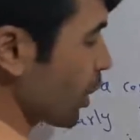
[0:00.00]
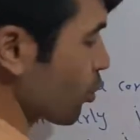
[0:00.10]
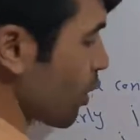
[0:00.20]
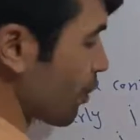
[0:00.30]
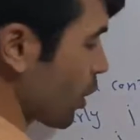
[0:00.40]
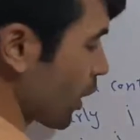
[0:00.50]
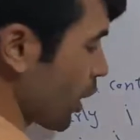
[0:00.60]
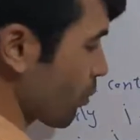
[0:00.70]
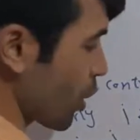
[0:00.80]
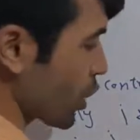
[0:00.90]
a to the power
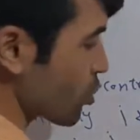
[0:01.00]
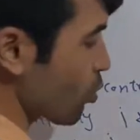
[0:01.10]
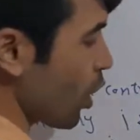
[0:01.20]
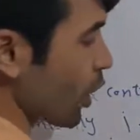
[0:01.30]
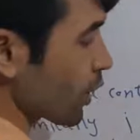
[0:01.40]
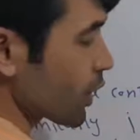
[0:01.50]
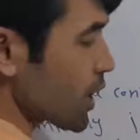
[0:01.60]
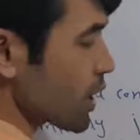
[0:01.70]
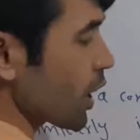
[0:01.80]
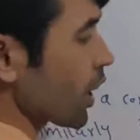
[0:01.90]
n minus 2 are
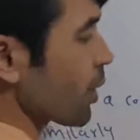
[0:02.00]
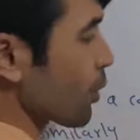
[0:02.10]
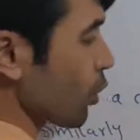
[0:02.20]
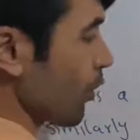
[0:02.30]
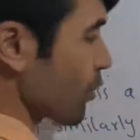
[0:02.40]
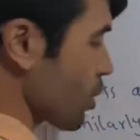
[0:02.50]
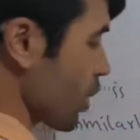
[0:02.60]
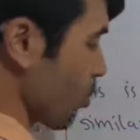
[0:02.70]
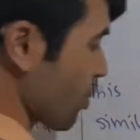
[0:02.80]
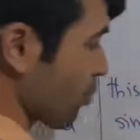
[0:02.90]
distinct element of
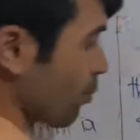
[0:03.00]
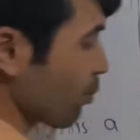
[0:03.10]
j, we